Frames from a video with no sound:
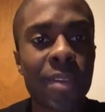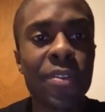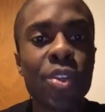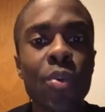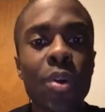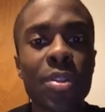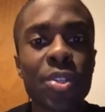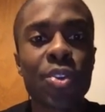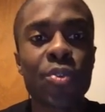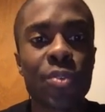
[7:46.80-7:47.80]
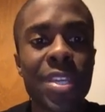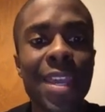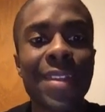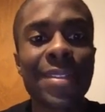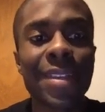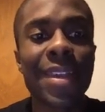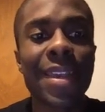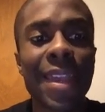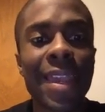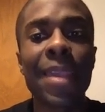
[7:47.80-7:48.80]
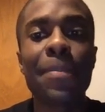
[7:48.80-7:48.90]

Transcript: If you want to create a